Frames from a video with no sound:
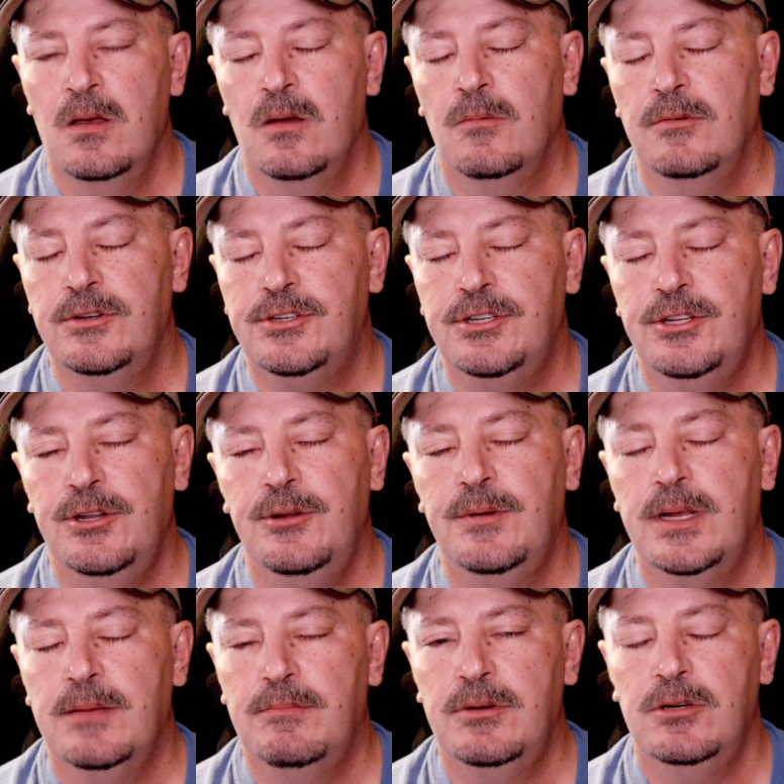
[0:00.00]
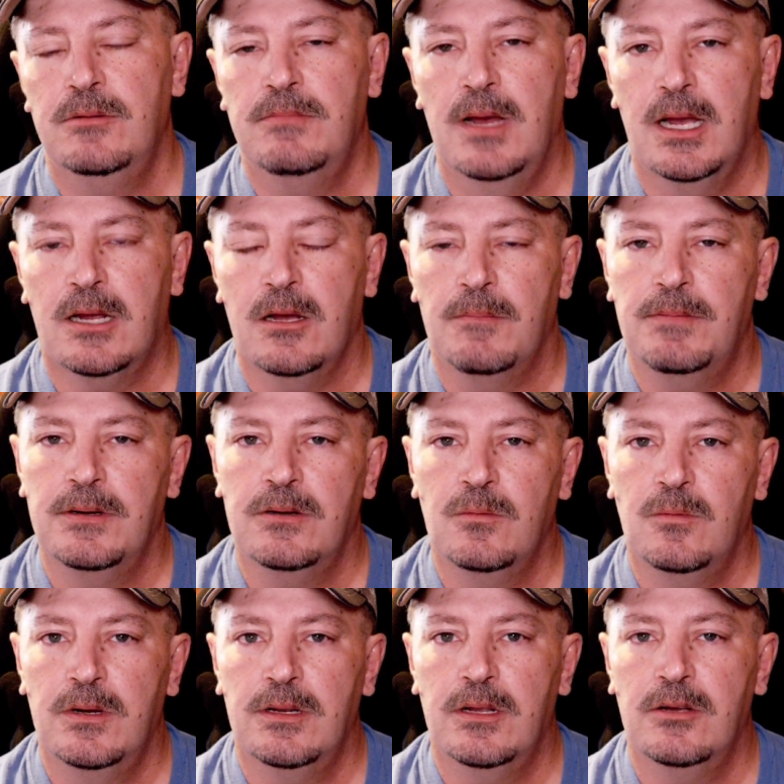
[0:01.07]
Once you do get booted back up into
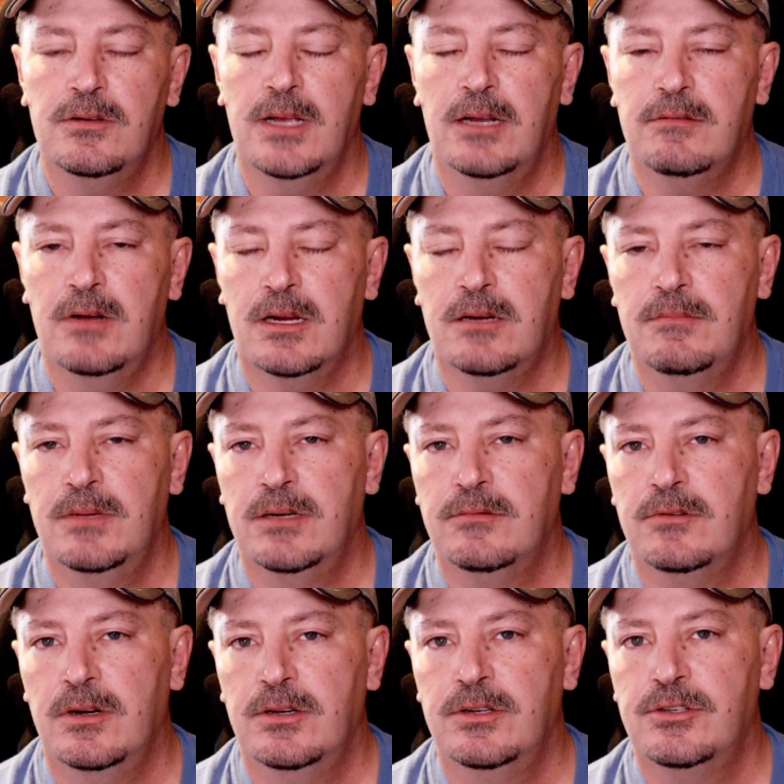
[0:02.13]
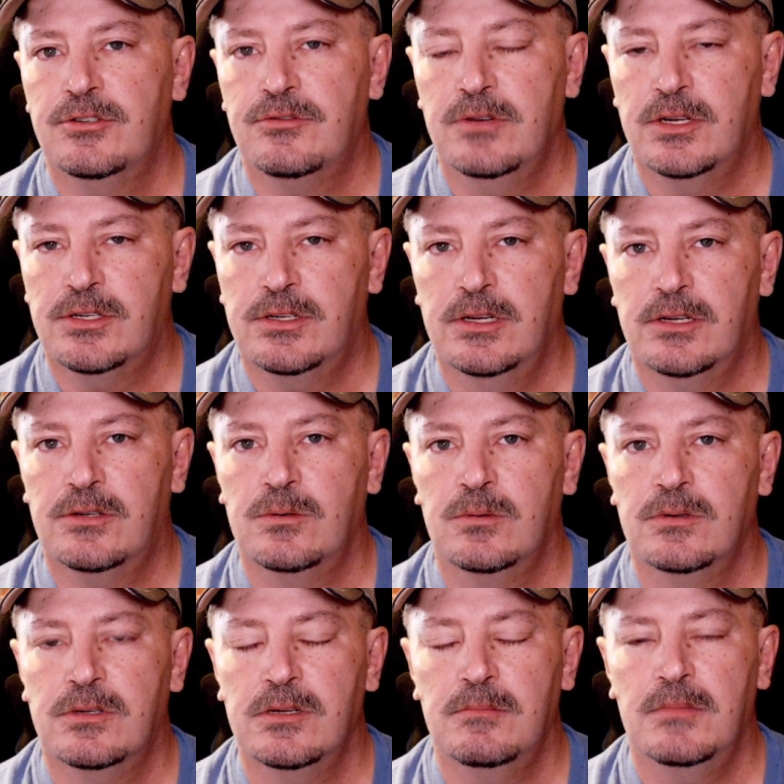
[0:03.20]
Windows, I'd recommend running a stress test on
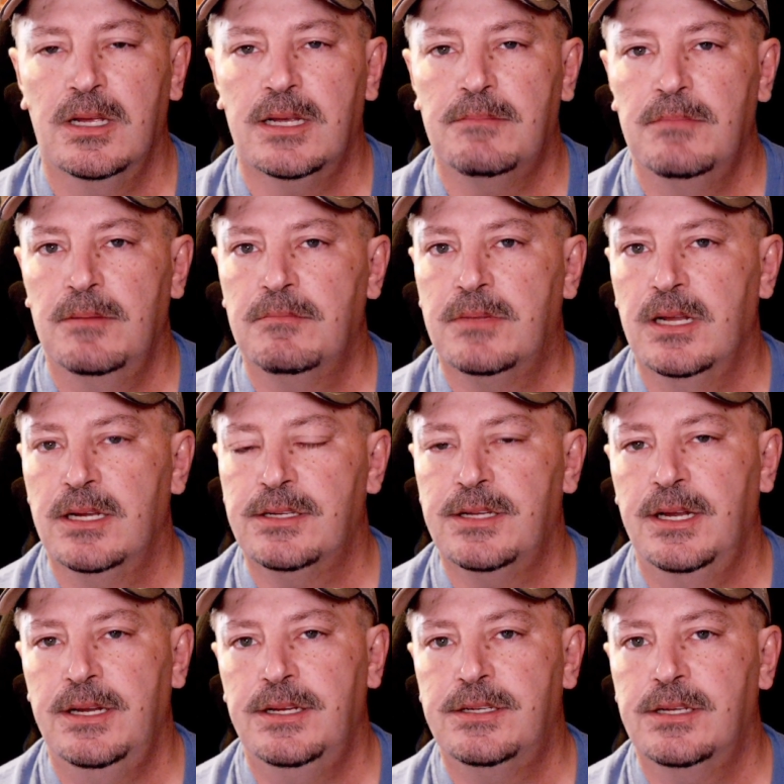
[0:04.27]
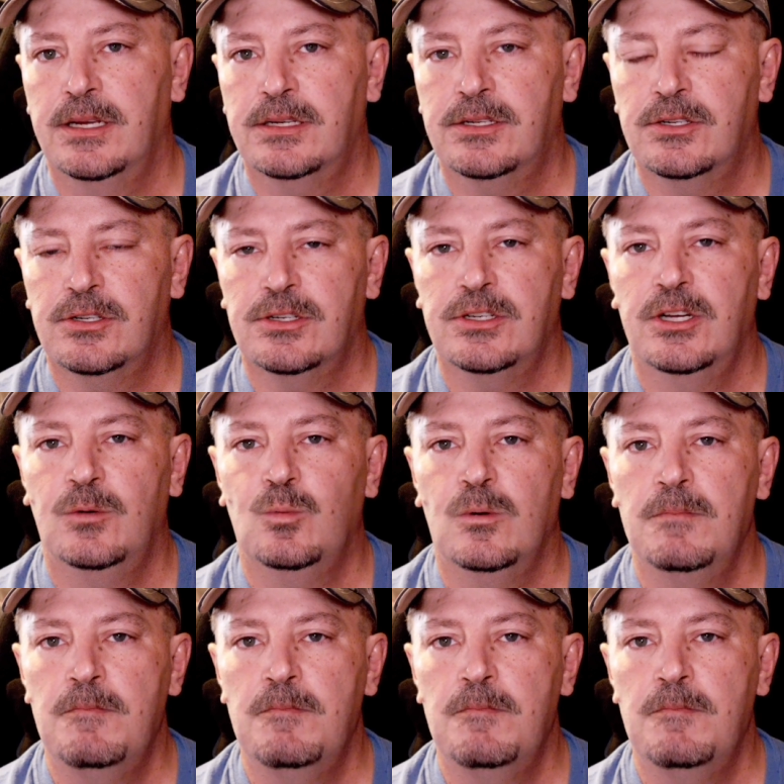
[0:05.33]
it. Something like MemTest86 is a good one.